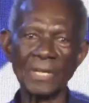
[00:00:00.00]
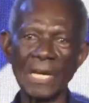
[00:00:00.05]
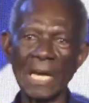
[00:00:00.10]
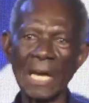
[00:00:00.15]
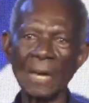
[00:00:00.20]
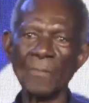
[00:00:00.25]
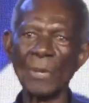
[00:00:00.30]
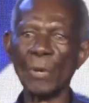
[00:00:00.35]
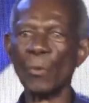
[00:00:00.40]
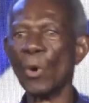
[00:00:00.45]

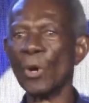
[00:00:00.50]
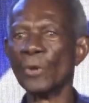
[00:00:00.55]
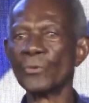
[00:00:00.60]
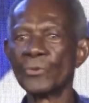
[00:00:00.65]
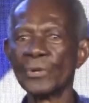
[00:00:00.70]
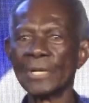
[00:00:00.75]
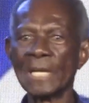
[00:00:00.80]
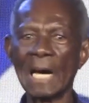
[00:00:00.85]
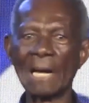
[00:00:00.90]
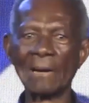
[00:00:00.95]
and been
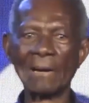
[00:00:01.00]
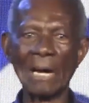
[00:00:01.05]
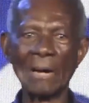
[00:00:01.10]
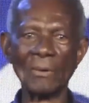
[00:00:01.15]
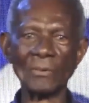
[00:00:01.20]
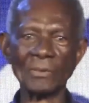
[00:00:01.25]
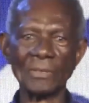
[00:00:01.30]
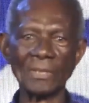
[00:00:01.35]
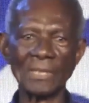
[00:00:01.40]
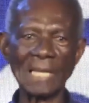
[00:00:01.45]
wandering
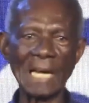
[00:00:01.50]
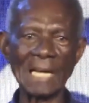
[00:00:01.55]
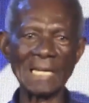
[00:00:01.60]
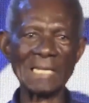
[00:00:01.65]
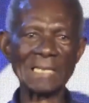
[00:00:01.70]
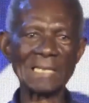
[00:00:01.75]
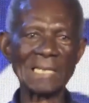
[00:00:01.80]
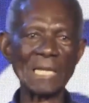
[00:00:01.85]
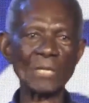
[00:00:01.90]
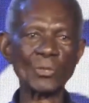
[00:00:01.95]
around that the
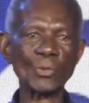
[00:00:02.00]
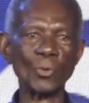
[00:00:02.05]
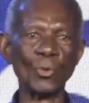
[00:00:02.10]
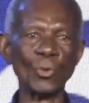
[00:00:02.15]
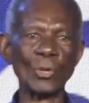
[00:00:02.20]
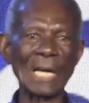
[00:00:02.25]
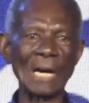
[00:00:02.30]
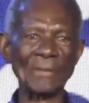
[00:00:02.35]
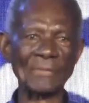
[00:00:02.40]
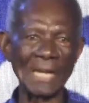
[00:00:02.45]
state should
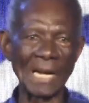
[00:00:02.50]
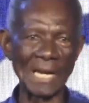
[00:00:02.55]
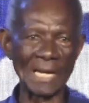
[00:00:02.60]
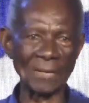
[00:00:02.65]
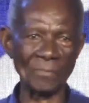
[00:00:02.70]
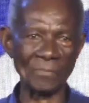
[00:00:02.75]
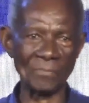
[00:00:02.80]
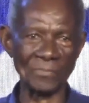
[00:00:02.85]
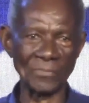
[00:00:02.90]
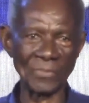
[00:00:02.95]
look after him.